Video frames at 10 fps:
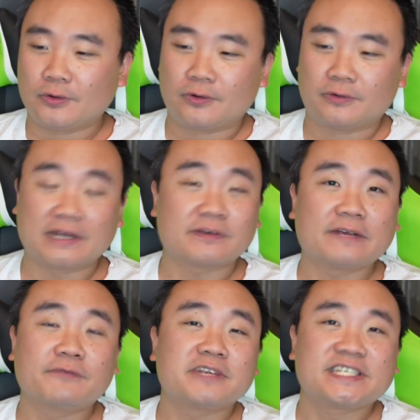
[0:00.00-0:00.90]
Google,
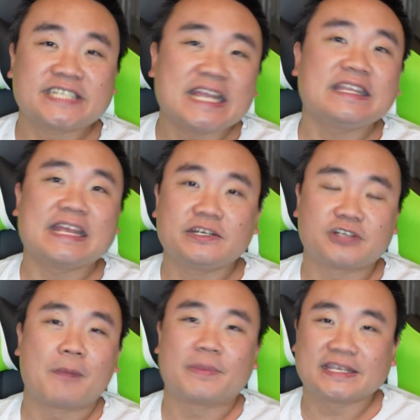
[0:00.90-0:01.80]
they're rescinding
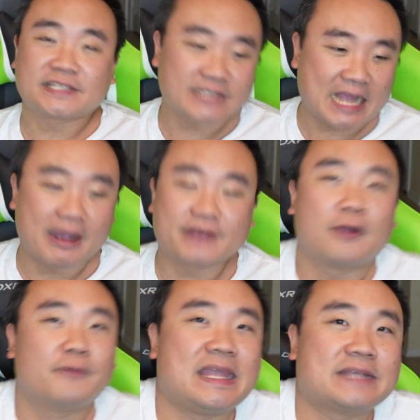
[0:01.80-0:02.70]
jobs. This is how I
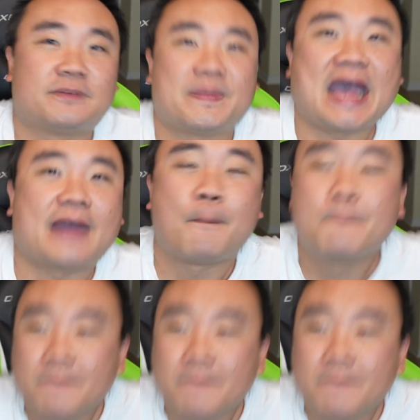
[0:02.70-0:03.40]
know things are bad.